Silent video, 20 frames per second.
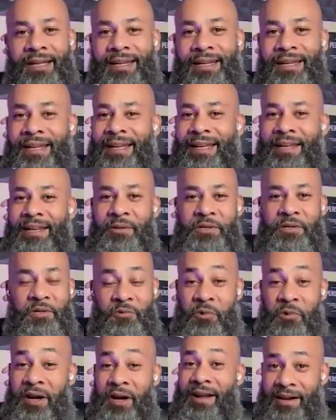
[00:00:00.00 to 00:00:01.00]
and he is
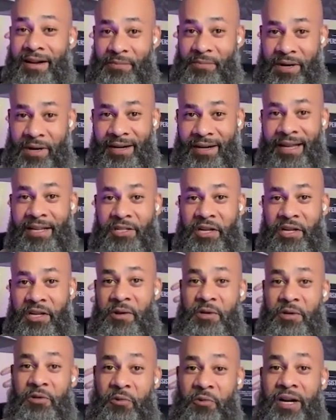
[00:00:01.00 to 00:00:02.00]
running out of money,
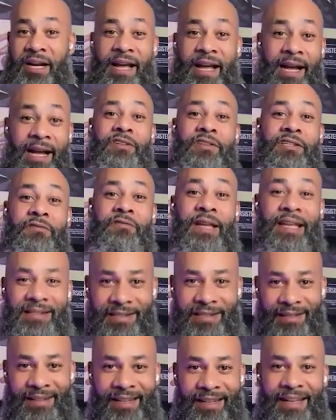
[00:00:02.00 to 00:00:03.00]
and he's running out of his visa.